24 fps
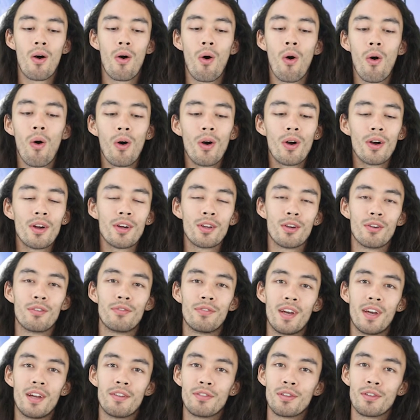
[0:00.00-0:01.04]
or your
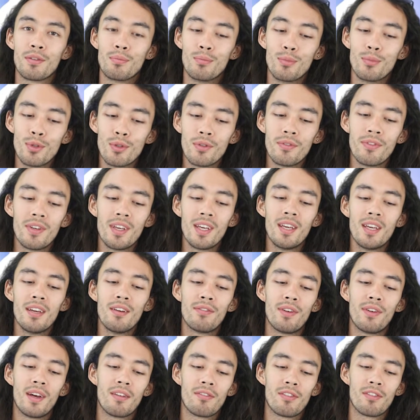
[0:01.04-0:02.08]
favorite movie,
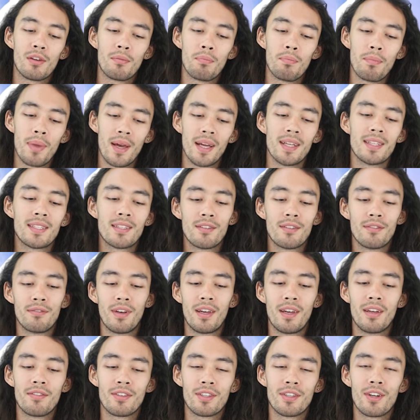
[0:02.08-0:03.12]
favorite pet,
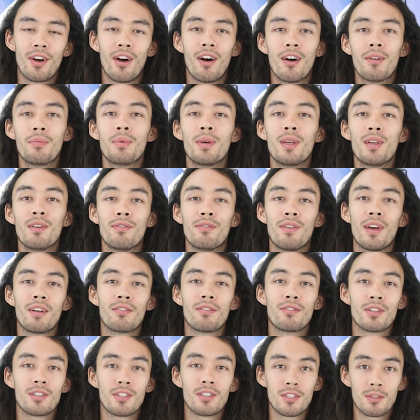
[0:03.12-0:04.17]
favorite hobby,
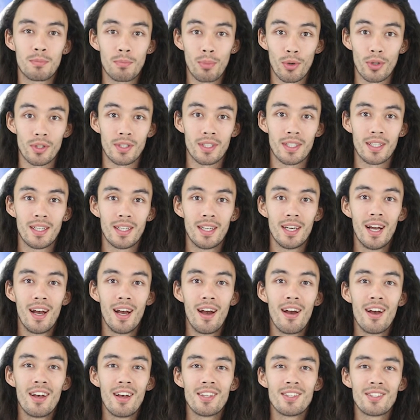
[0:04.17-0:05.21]
favorite sport.
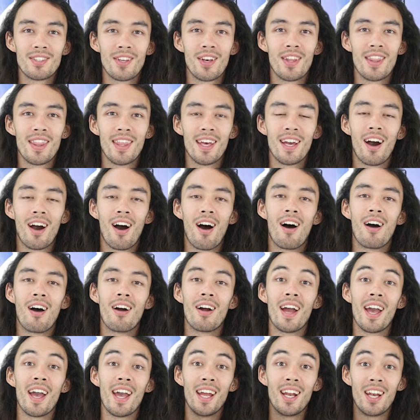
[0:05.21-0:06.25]
So there are
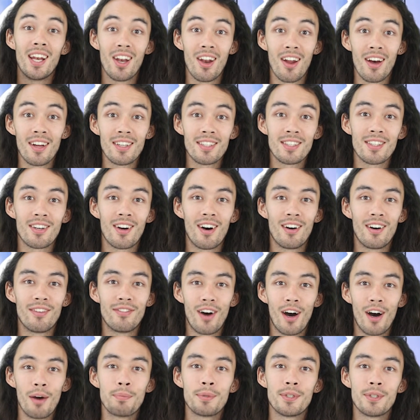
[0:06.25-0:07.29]
a lot of
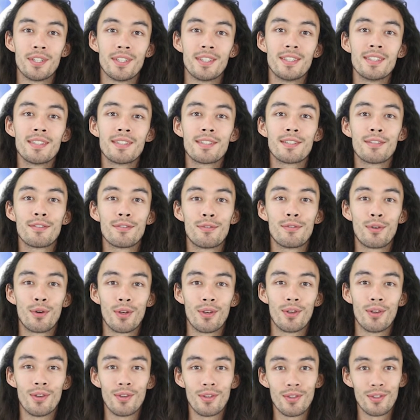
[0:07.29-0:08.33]
options for
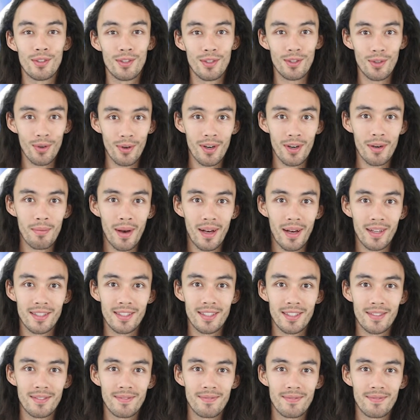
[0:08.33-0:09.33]
you to talk about.